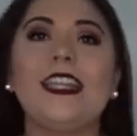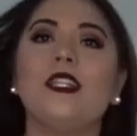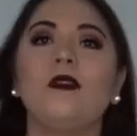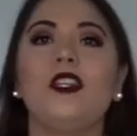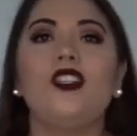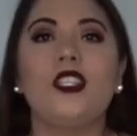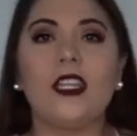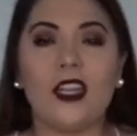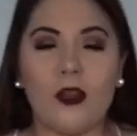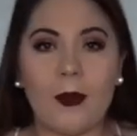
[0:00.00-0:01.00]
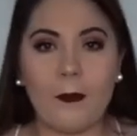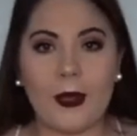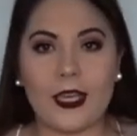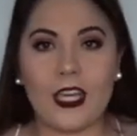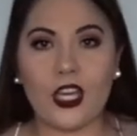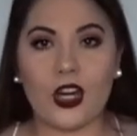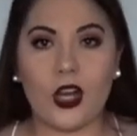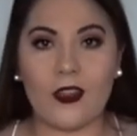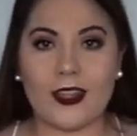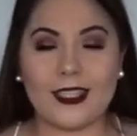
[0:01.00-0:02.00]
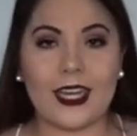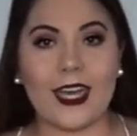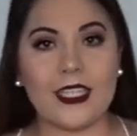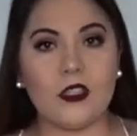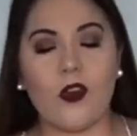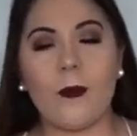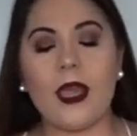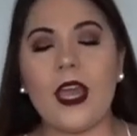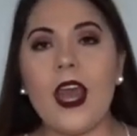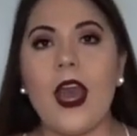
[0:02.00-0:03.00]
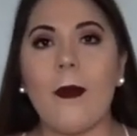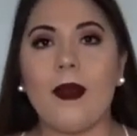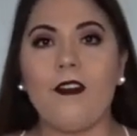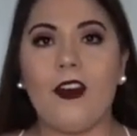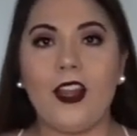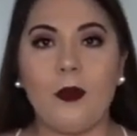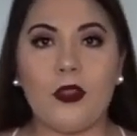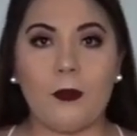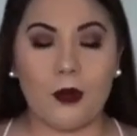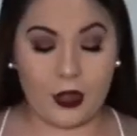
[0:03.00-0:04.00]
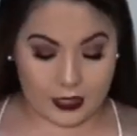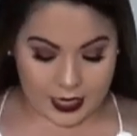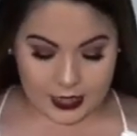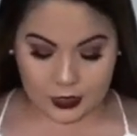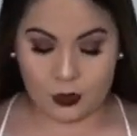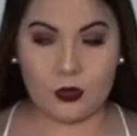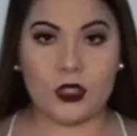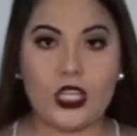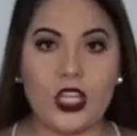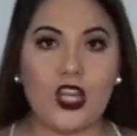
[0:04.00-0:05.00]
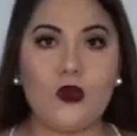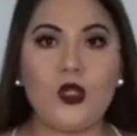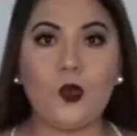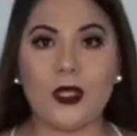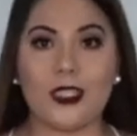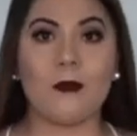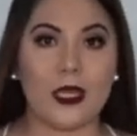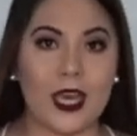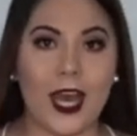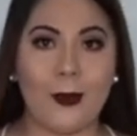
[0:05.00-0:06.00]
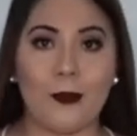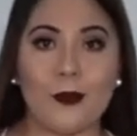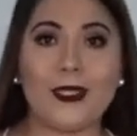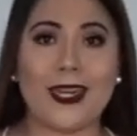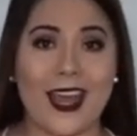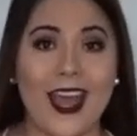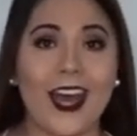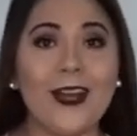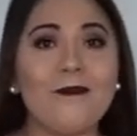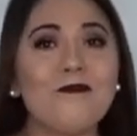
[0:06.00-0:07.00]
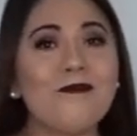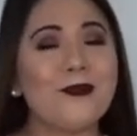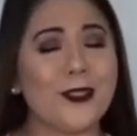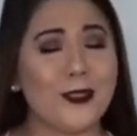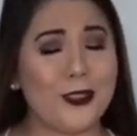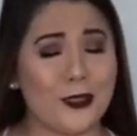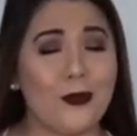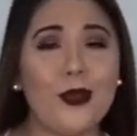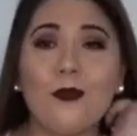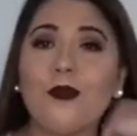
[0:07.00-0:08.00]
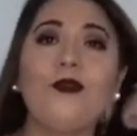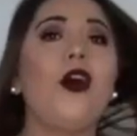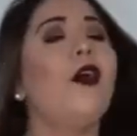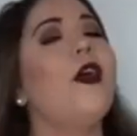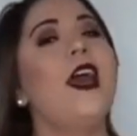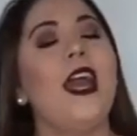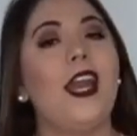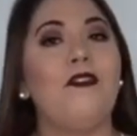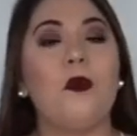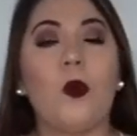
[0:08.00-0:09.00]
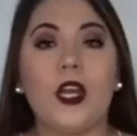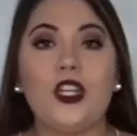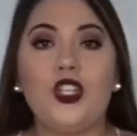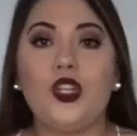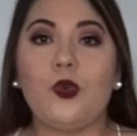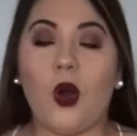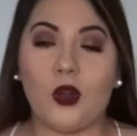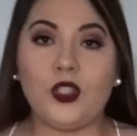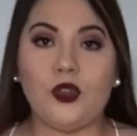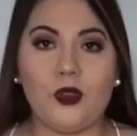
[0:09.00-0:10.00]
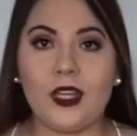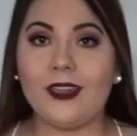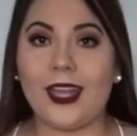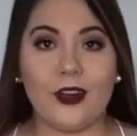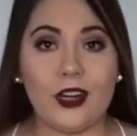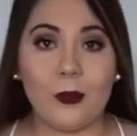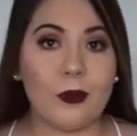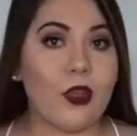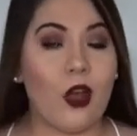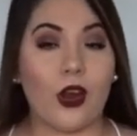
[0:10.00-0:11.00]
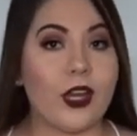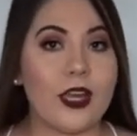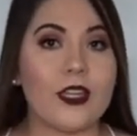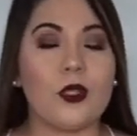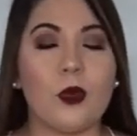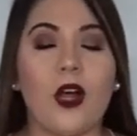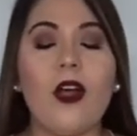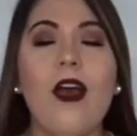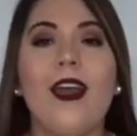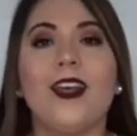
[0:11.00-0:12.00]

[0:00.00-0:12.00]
This one is just a little bit big here on the sides for me, but I felt like with a bralette, this was really cute with some knee-high boots and a hat so cute for fall. And if you wanted to also, you could layer it up with a cardigan as well.